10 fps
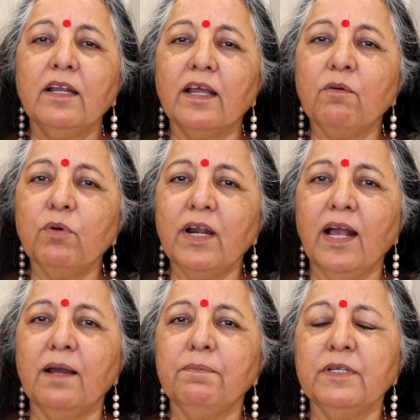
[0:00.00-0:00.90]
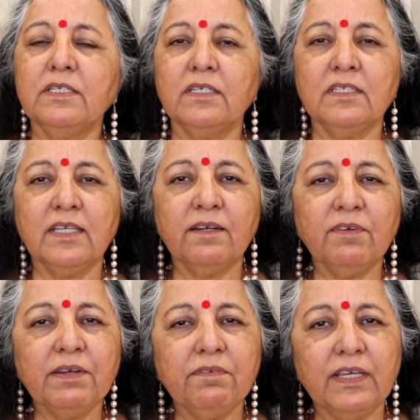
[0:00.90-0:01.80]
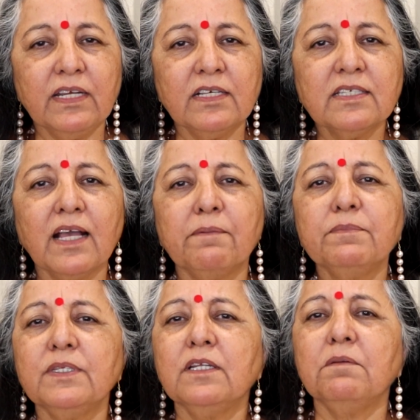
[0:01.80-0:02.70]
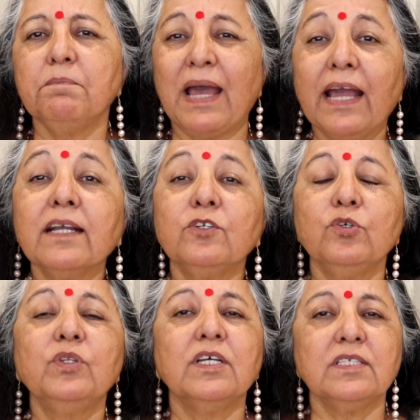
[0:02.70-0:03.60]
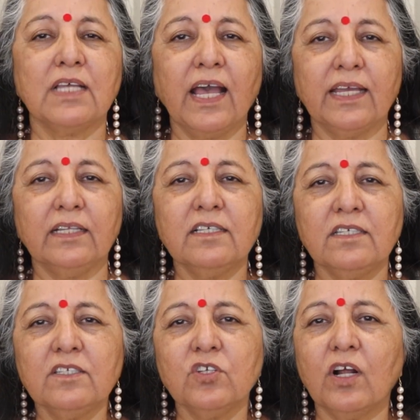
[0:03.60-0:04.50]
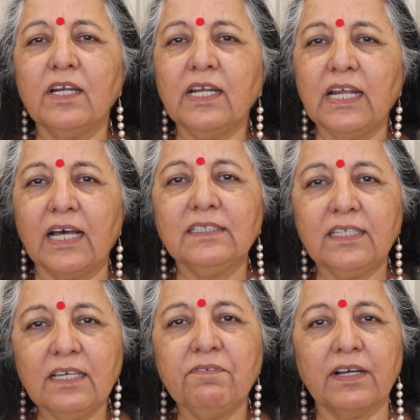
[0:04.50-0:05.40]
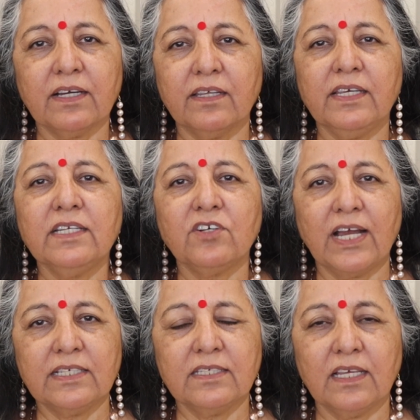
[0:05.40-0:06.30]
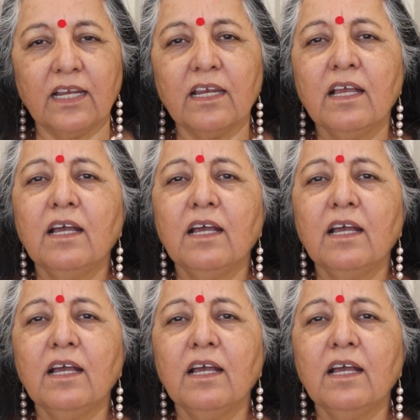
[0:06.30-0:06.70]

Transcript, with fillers: Now, what happens is that when Venus comes in back to the sign, this is called an Ati Vakri transit.